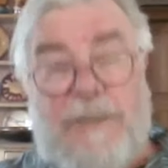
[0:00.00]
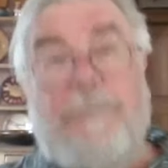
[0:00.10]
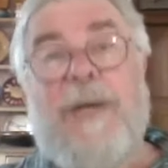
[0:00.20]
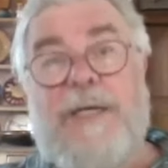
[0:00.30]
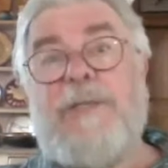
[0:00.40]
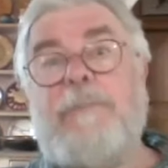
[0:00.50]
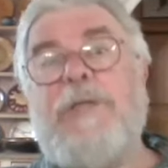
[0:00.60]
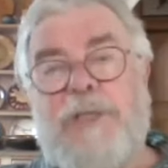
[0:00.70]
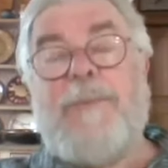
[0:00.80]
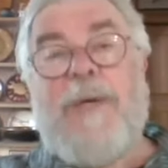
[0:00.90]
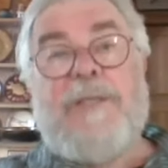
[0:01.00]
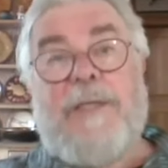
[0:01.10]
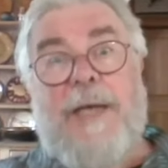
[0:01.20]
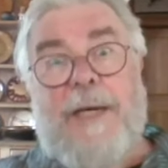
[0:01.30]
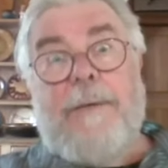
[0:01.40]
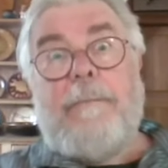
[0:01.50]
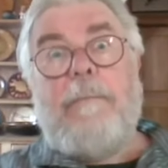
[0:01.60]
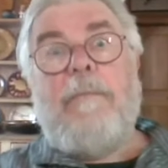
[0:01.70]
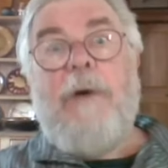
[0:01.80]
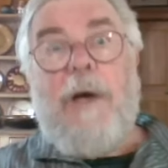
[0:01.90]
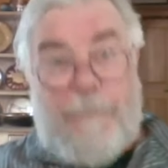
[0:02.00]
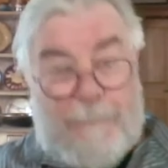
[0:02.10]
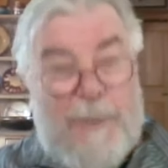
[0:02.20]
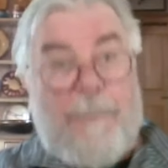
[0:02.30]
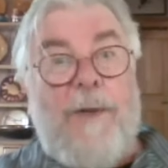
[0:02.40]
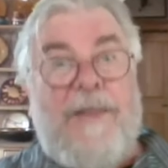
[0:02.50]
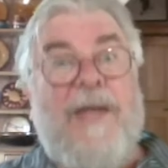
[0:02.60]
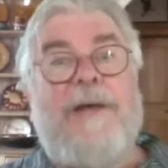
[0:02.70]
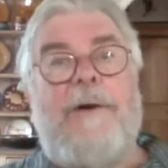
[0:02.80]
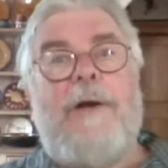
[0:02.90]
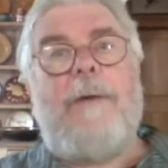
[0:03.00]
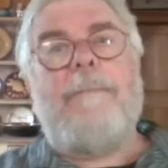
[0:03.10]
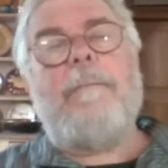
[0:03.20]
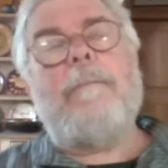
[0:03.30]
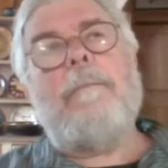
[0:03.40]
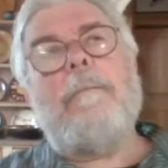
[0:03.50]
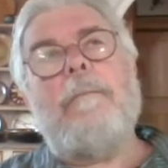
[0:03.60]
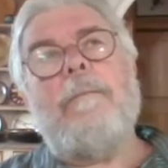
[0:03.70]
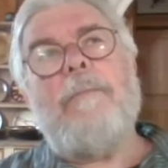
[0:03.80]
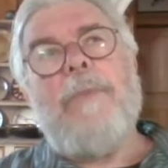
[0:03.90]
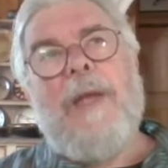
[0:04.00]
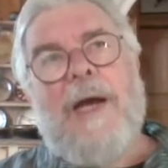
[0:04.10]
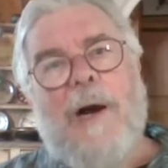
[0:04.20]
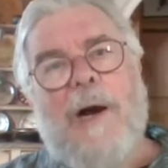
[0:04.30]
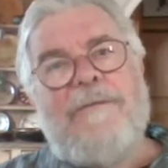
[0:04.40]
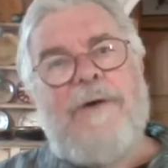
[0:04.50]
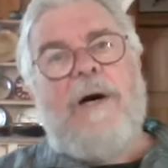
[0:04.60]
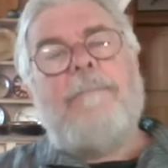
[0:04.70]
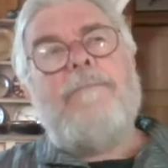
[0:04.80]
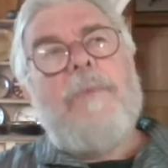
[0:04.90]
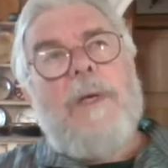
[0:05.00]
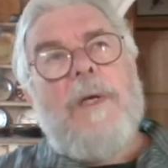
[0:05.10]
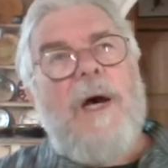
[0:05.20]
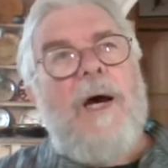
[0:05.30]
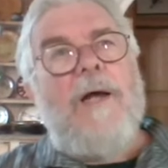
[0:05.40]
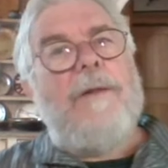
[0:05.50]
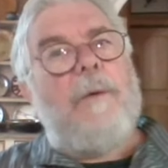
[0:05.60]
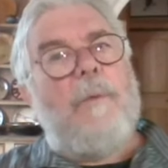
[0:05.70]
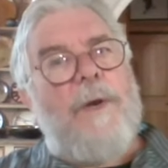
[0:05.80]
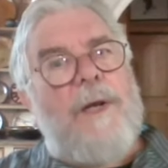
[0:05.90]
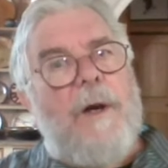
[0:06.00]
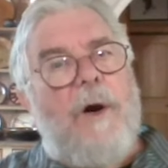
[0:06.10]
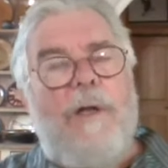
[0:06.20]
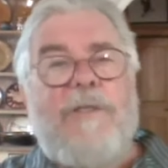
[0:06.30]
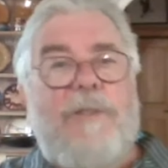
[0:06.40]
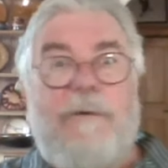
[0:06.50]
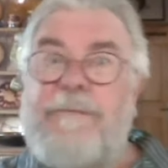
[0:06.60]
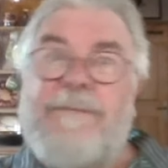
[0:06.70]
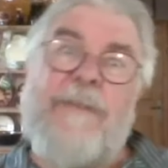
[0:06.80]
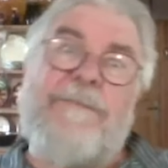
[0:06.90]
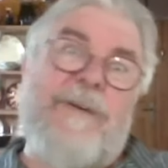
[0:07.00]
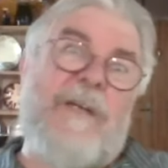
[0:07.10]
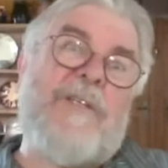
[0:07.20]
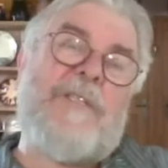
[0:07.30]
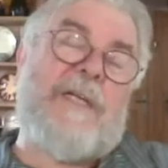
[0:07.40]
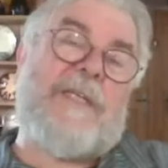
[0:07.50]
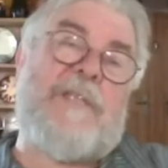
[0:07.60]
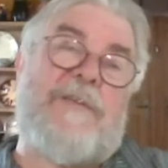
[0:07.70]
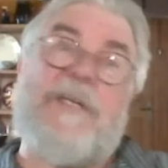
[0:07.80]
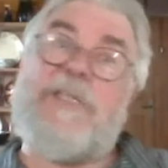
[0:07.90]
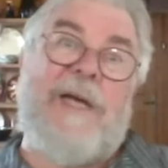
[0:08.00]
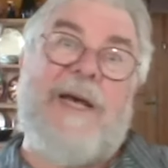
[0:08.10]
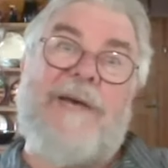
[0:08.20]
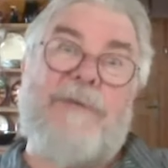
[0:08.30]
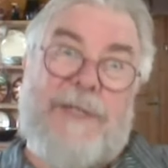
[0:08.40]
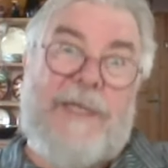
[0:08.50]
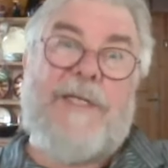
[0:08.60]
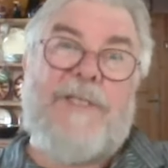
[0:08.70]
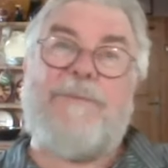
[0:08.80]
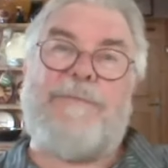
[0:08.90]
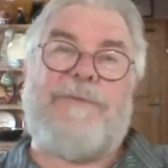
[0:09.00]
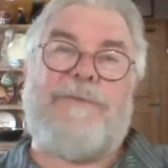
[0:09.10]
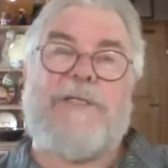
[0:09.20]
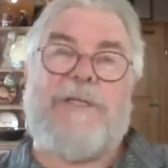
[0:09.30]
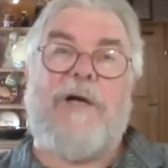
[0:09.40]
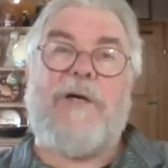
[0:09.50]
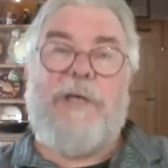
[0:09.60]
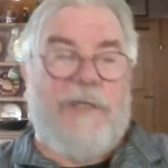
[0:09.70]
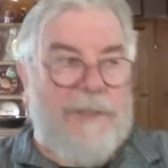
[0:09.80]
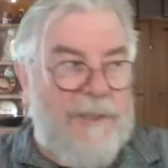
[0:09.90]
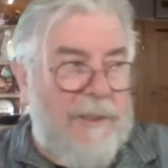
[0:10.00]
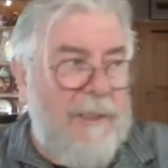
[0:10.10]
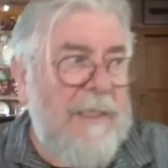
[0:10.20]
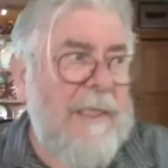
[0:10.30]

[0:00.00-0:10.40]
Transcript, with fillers: as a place in which to place the dead for people in that area. However, we also, the very first excavation I ever did as a professional archaeologist,